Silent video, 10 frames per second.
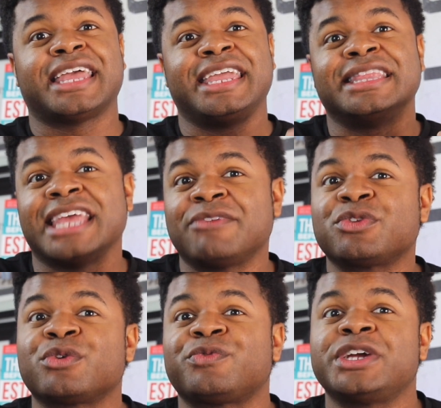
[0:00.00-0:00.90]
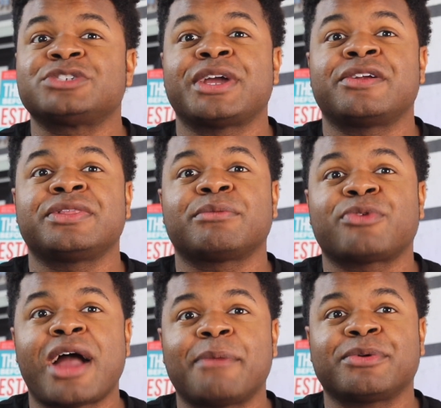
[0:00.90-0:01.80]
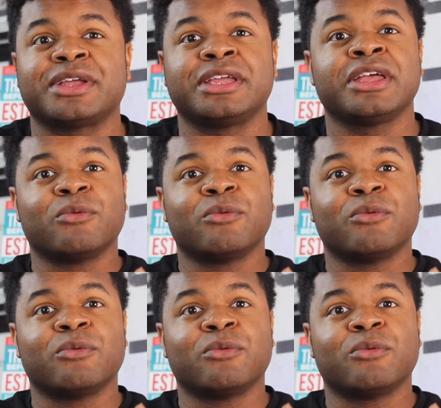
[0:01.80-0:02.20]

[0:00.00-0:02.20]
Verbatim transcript: He left the refrigerator in the property.